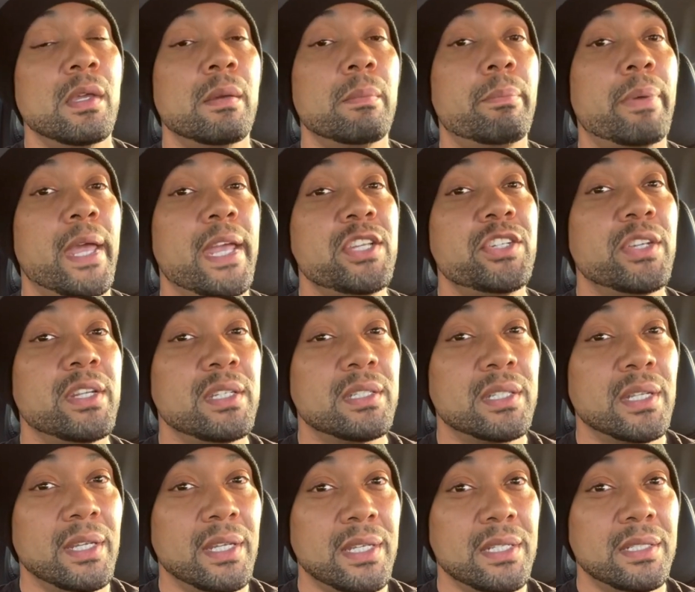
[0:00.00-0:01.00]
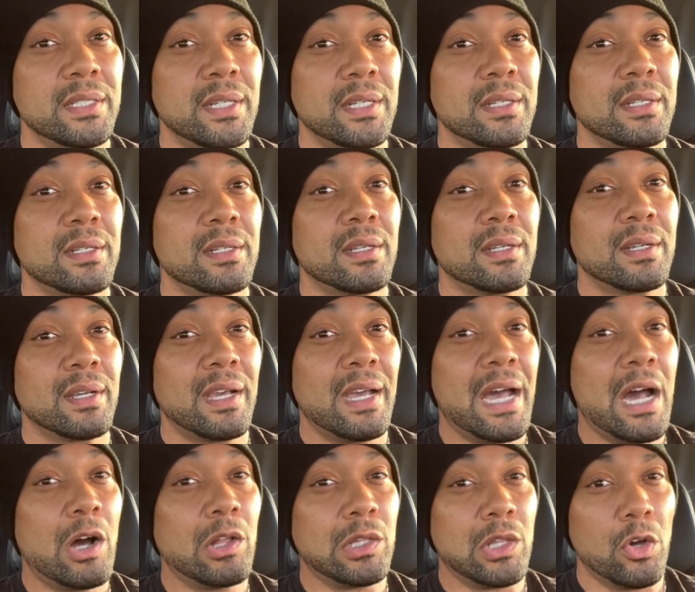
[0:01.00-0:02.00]
patience isn't
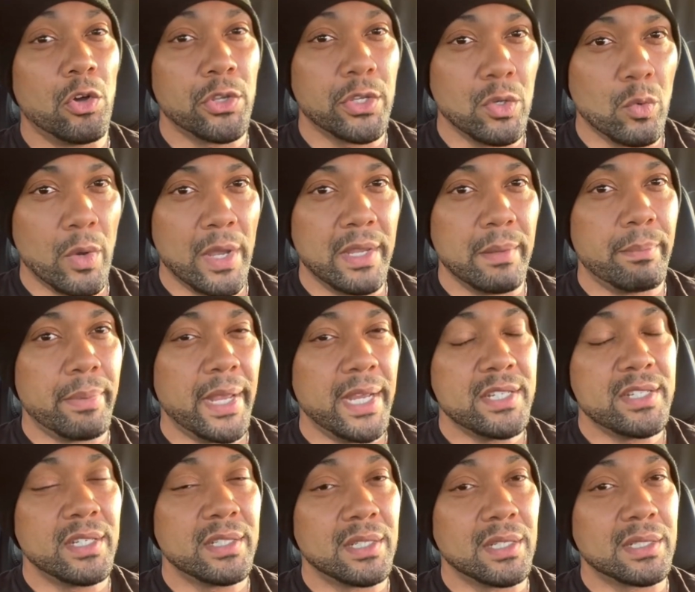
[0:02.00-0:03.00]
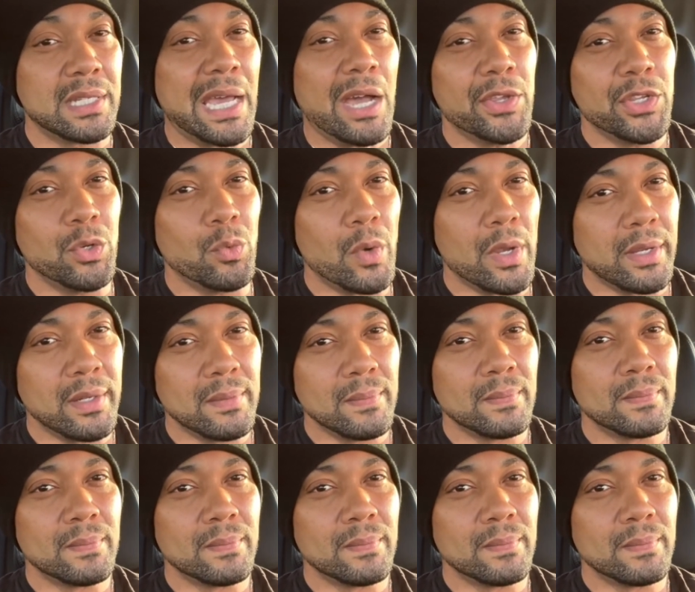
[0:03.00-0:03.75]
how long you wait. Patience is how you wait.